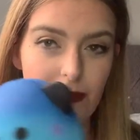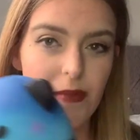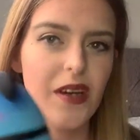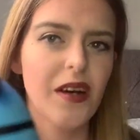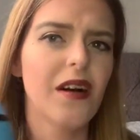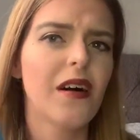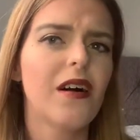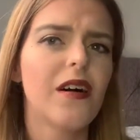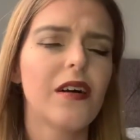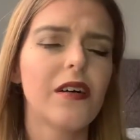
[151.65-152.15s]

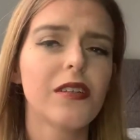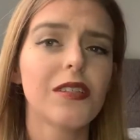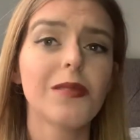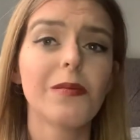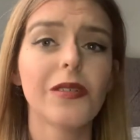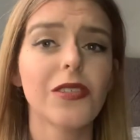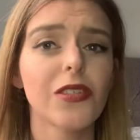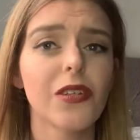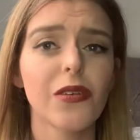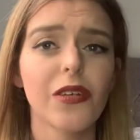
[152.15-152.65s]
Oh, it
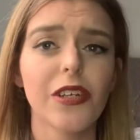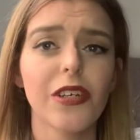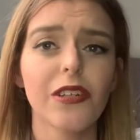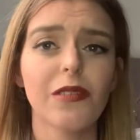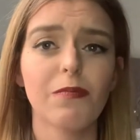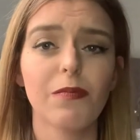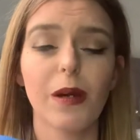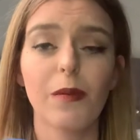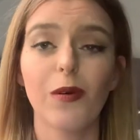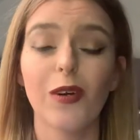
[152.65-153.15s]
smells so good.
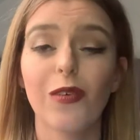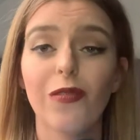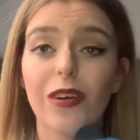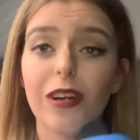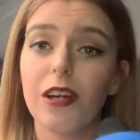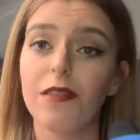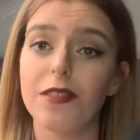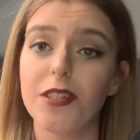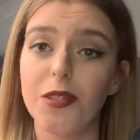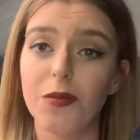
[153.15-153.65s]
My boyfriend
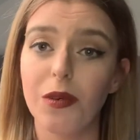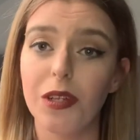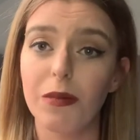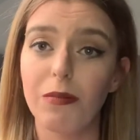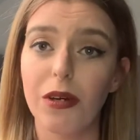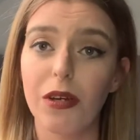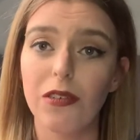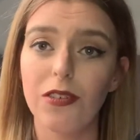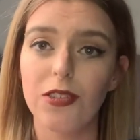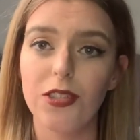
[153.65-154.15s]
loves this one the
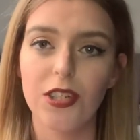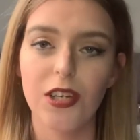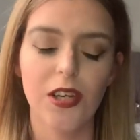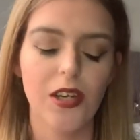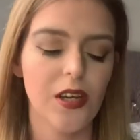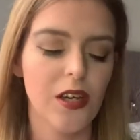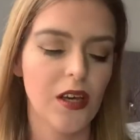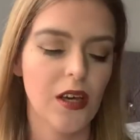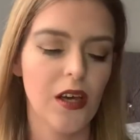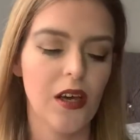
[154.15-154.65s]
most.
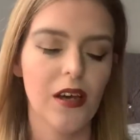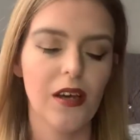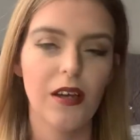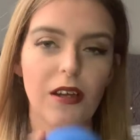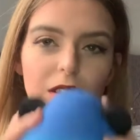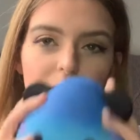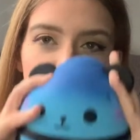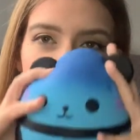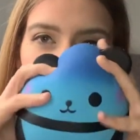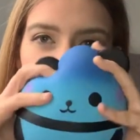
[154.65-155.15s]

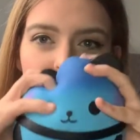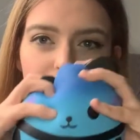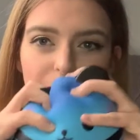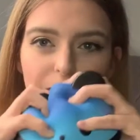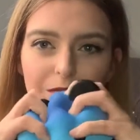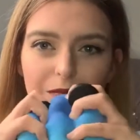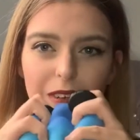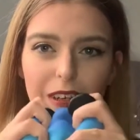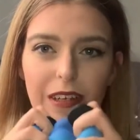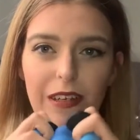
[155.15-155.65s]
So
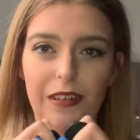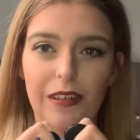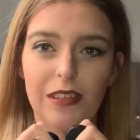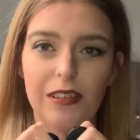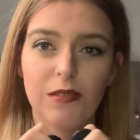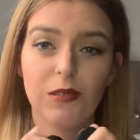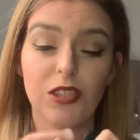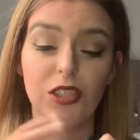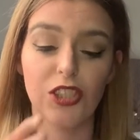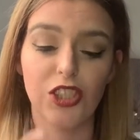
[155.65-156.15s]

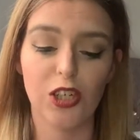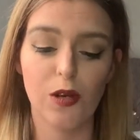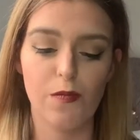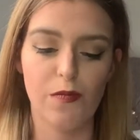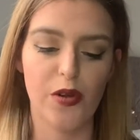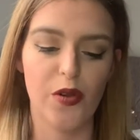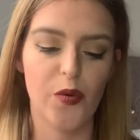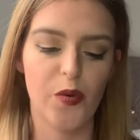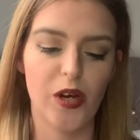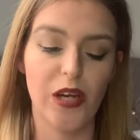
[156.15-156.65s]
this one's a
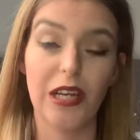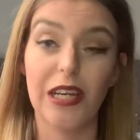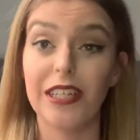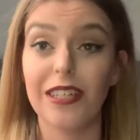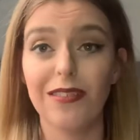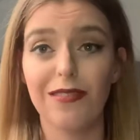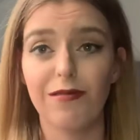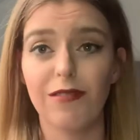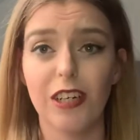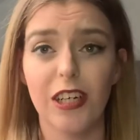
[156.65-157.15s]
jumbo one. I
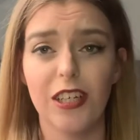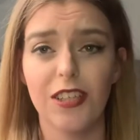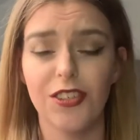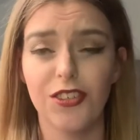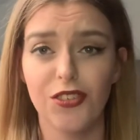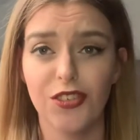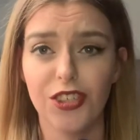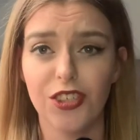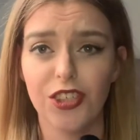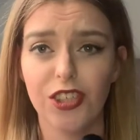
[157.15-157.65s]
didn't realise I
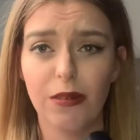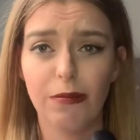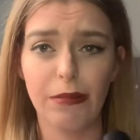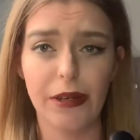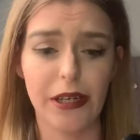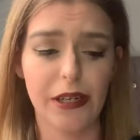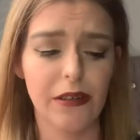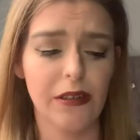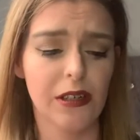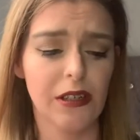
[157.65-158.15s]
ordered a
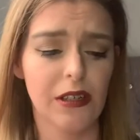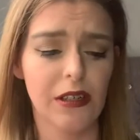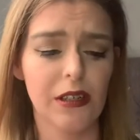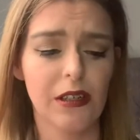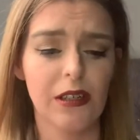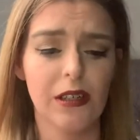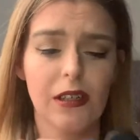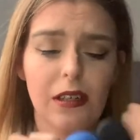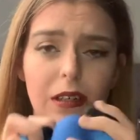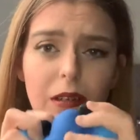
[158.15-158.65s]
jumbo.
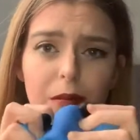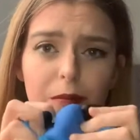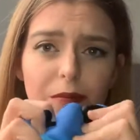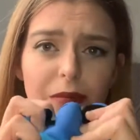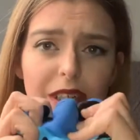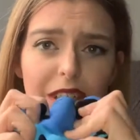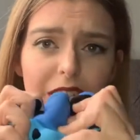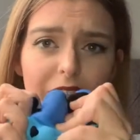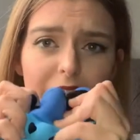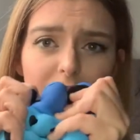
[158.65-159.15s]

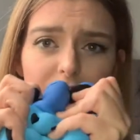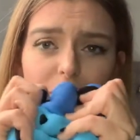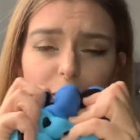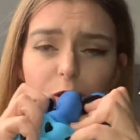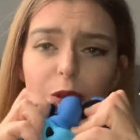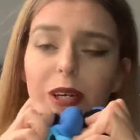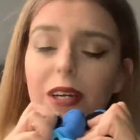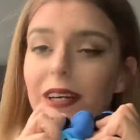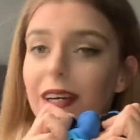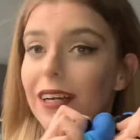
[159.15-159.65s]
But it's for
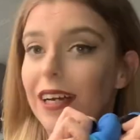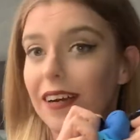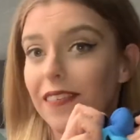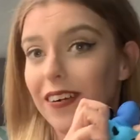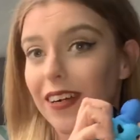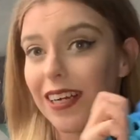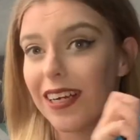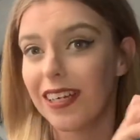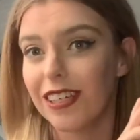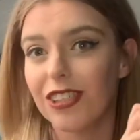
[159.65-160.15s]
when I get
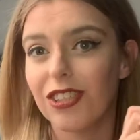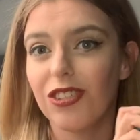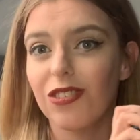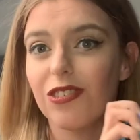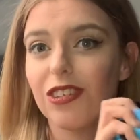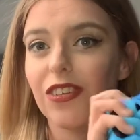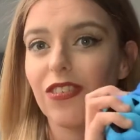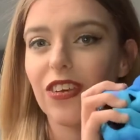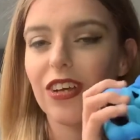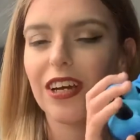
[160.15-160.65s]
really anxious or
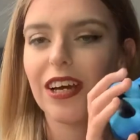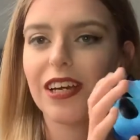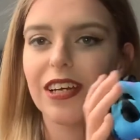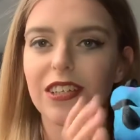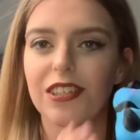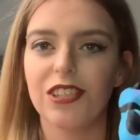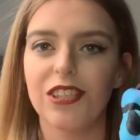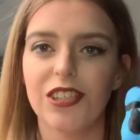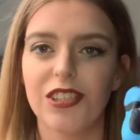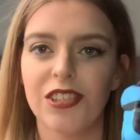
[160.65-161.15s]
anything, I
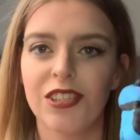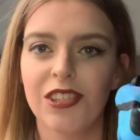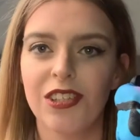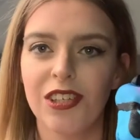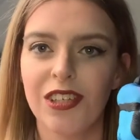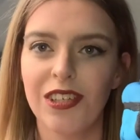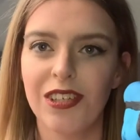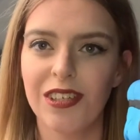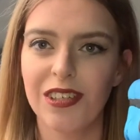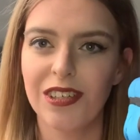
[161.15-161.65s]
can
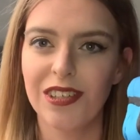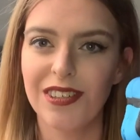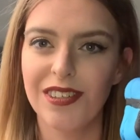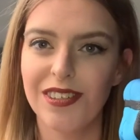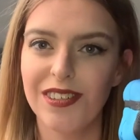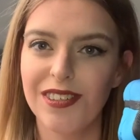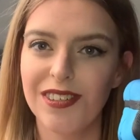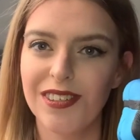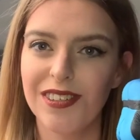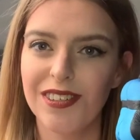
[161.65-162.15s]
just
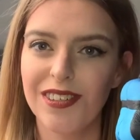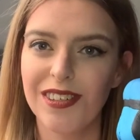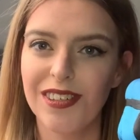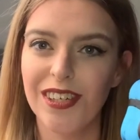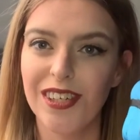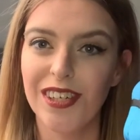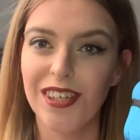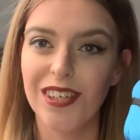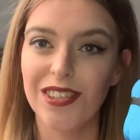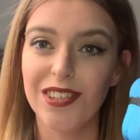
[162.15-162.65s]

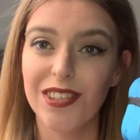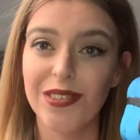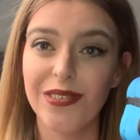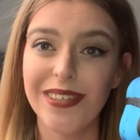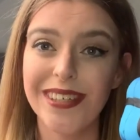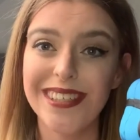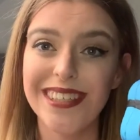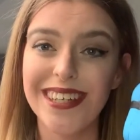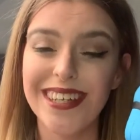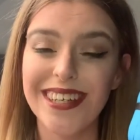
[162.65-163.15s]

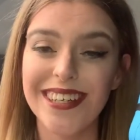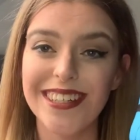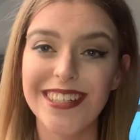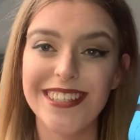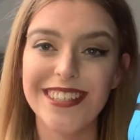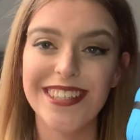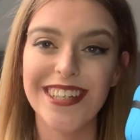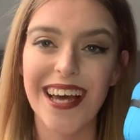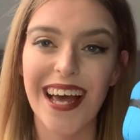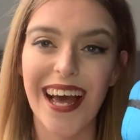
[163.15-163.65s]
squeeze
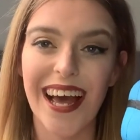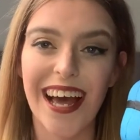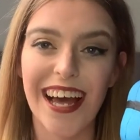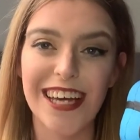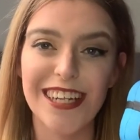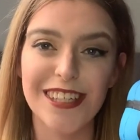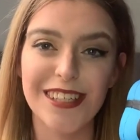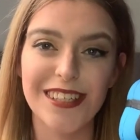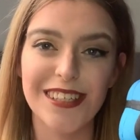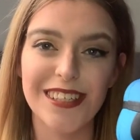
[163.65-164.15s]
it
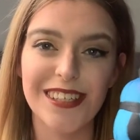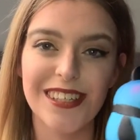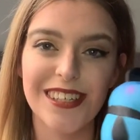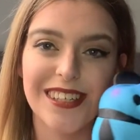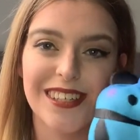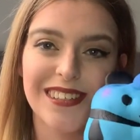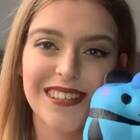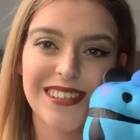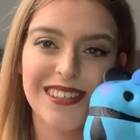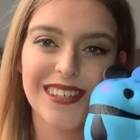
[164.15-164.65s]
and
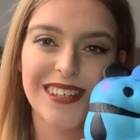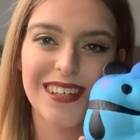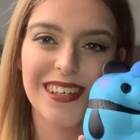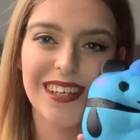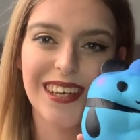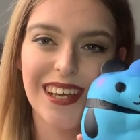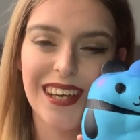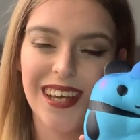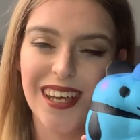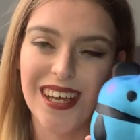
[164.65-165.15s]

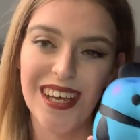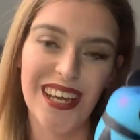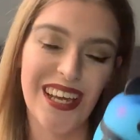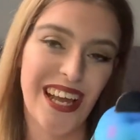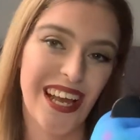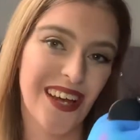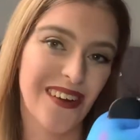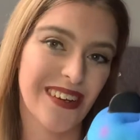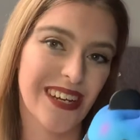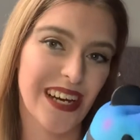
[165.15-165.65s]

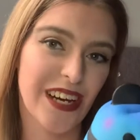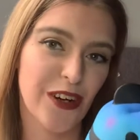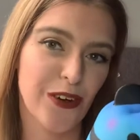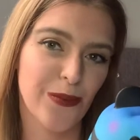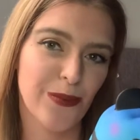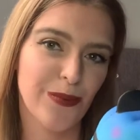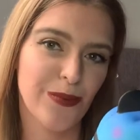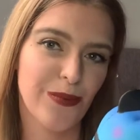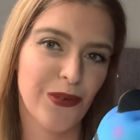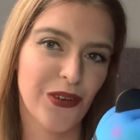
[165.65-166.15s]
it would
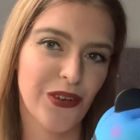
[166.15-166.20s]
help.